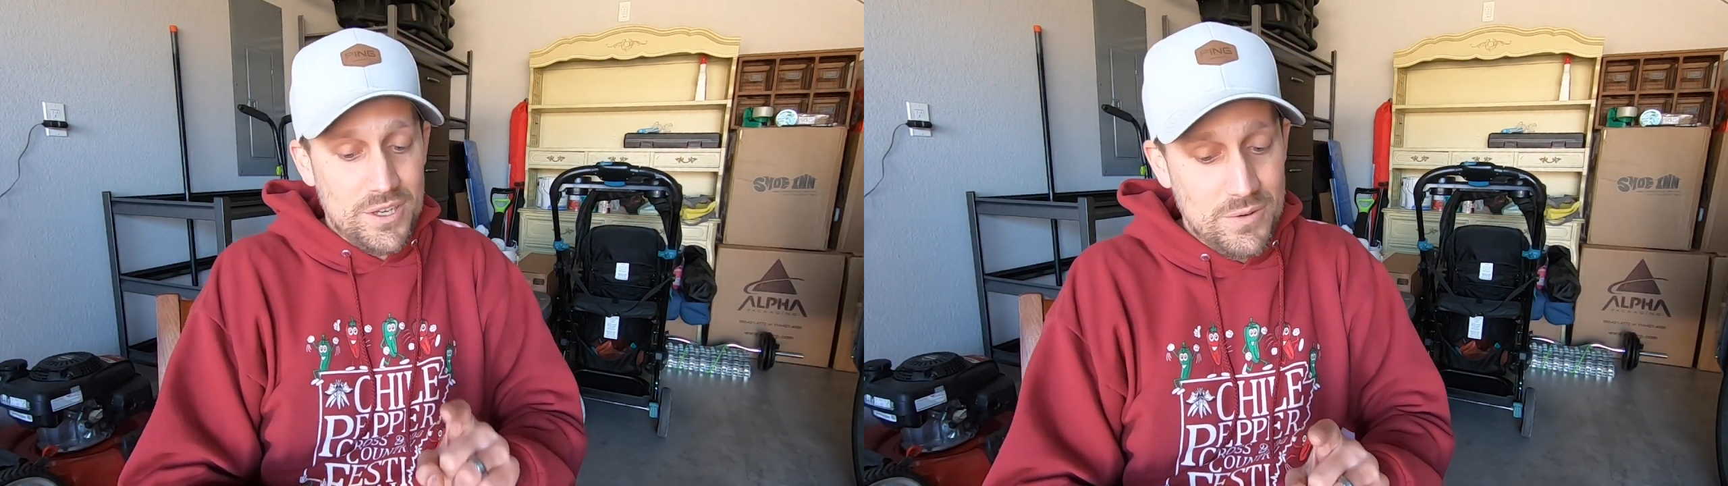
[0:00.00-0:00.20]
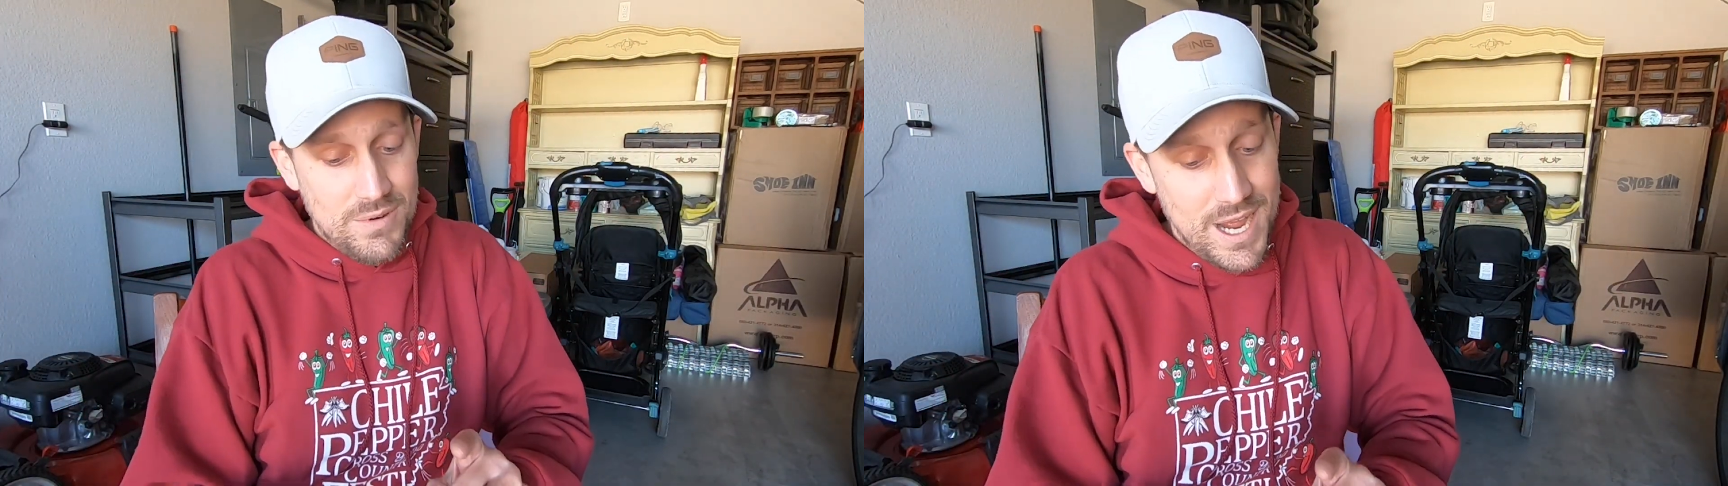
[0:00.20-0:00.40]

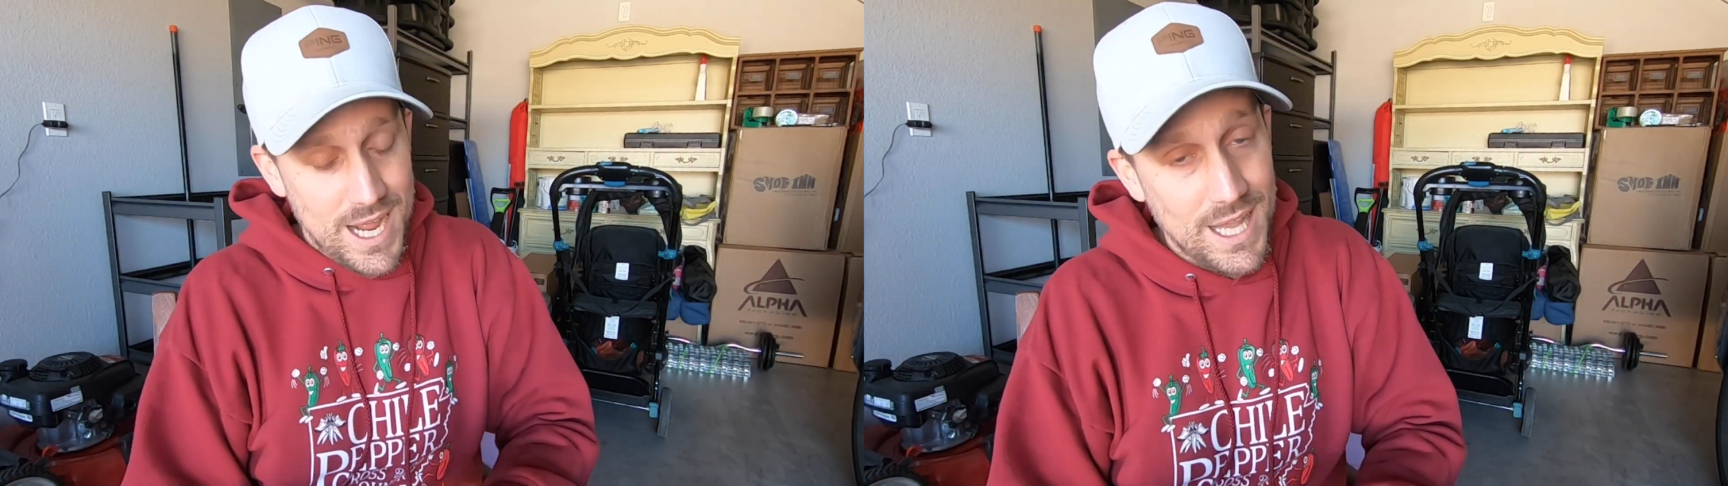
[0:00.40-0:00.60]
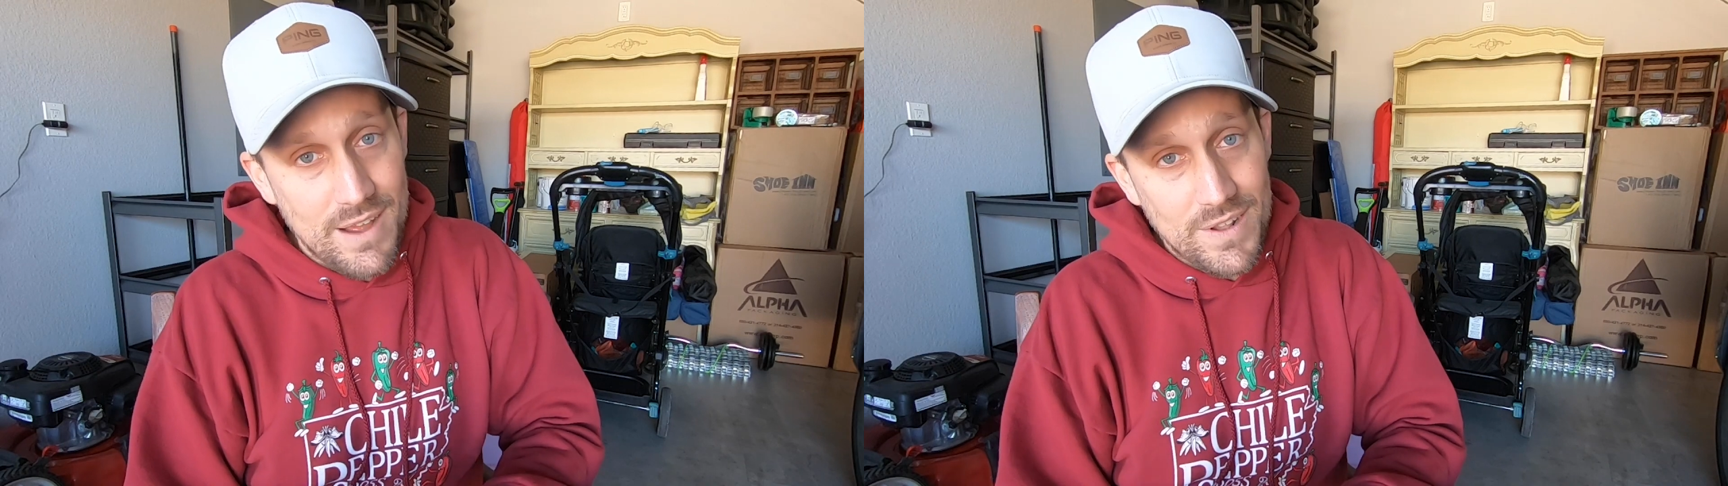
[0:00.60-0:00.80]
do
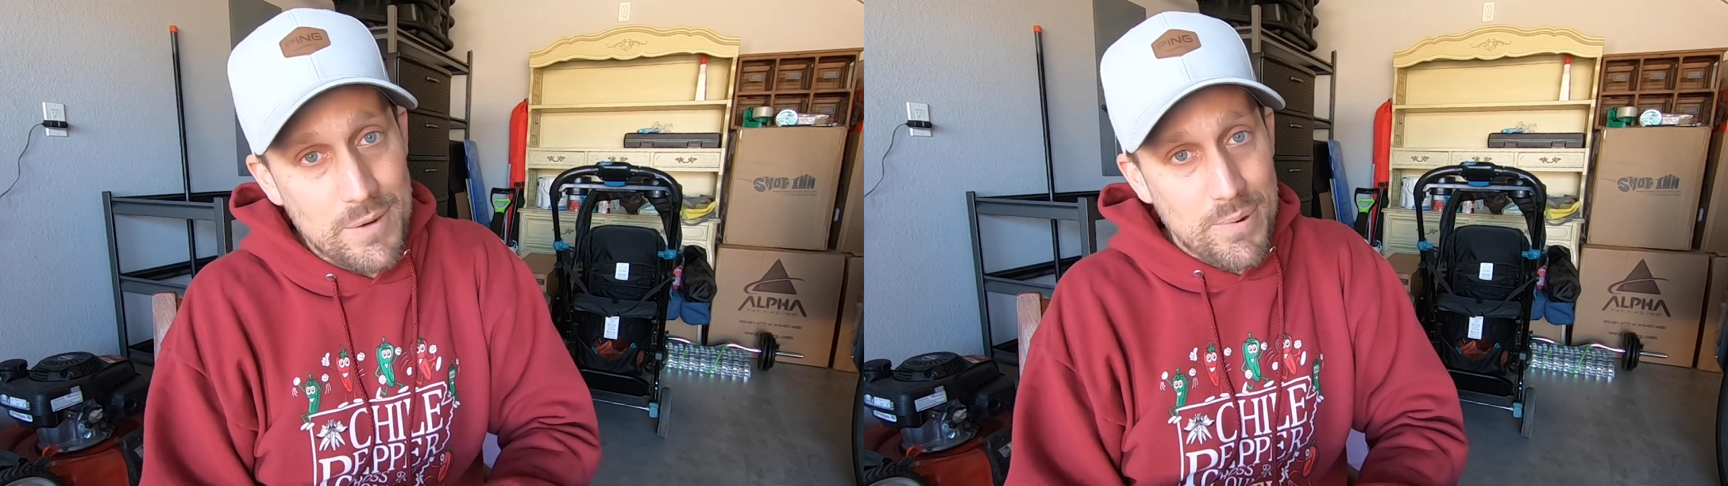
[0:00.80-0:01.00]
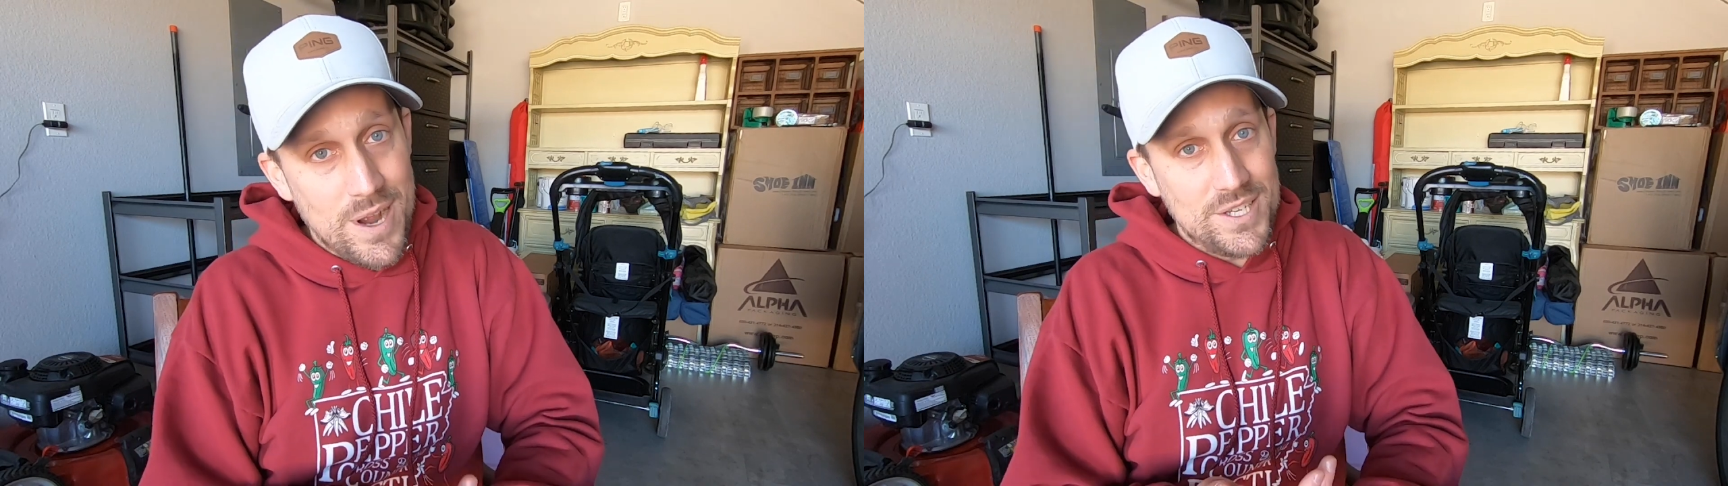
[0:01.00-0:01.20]
a
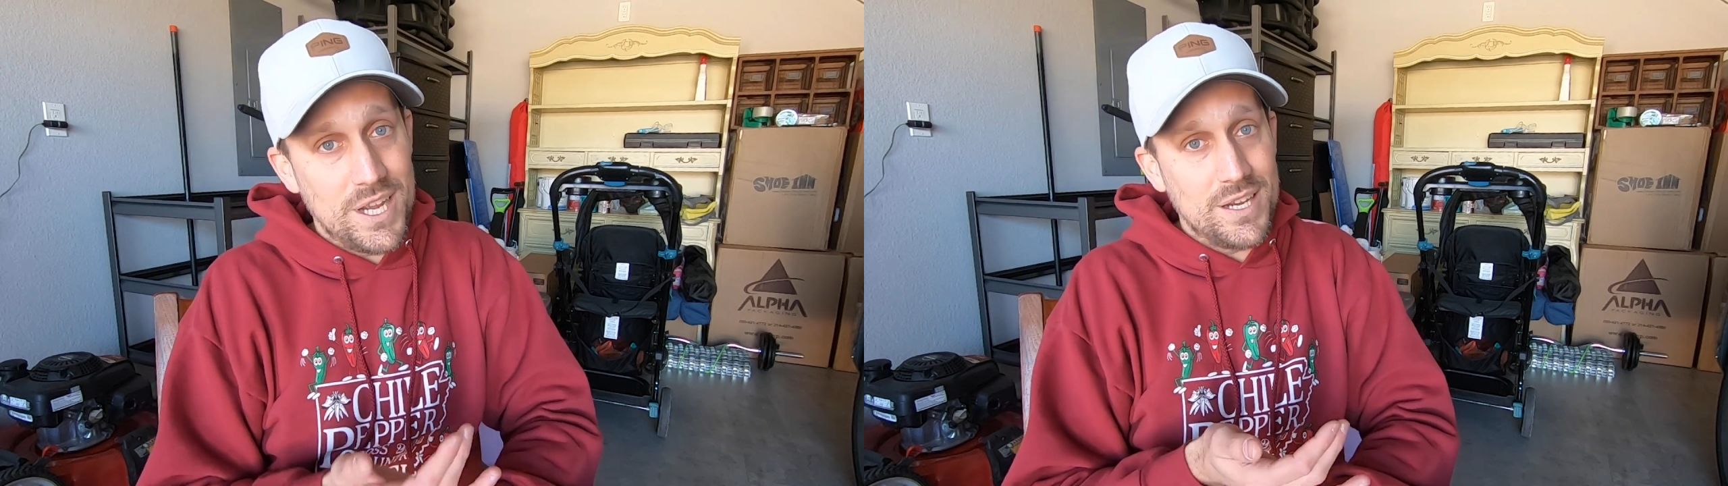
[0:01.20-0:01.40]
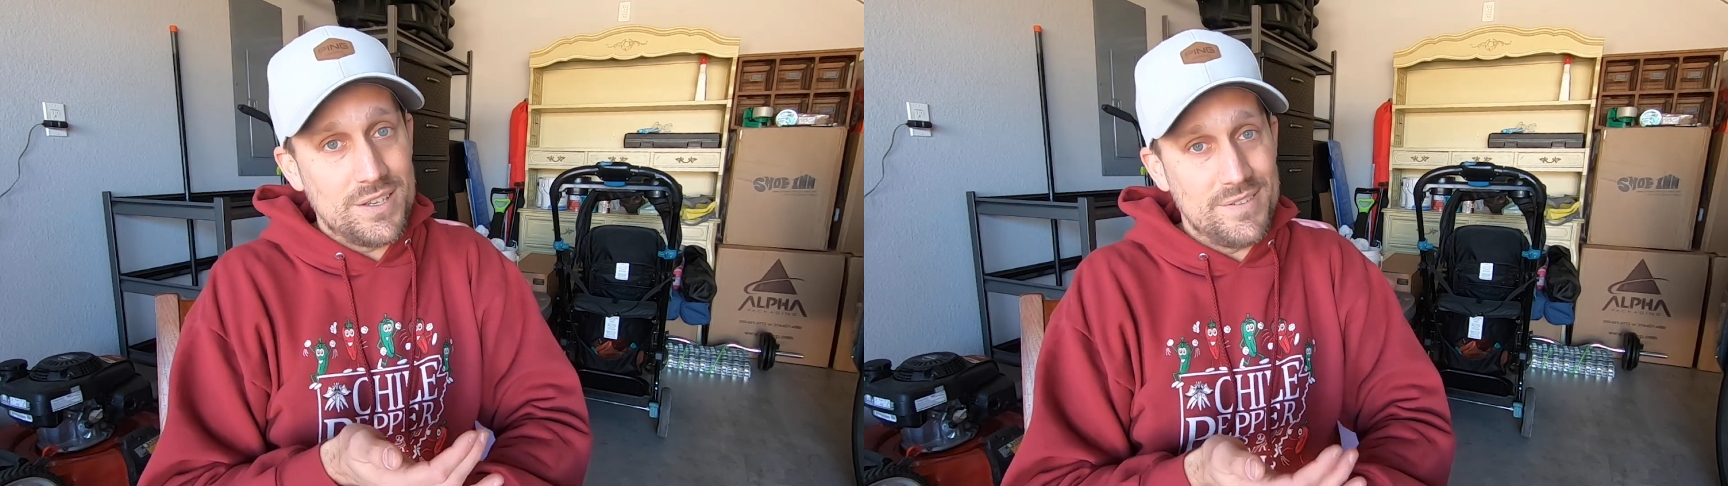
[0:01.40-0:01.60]
leveling
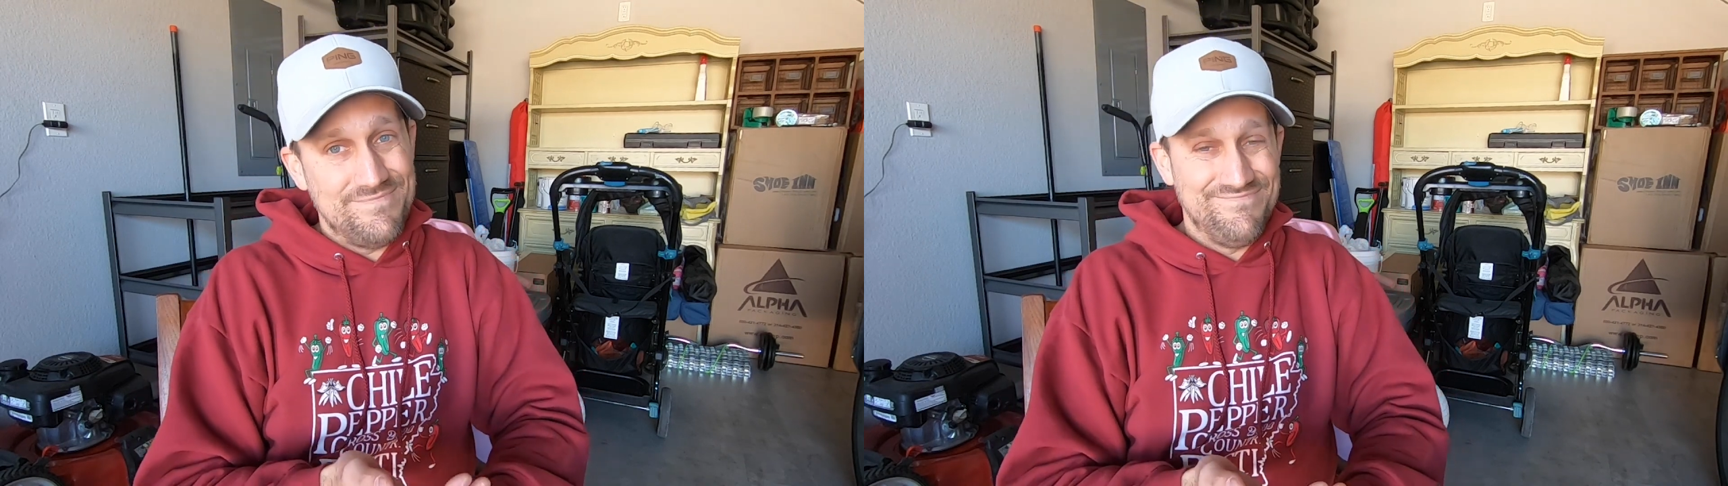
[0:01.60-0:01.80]
project?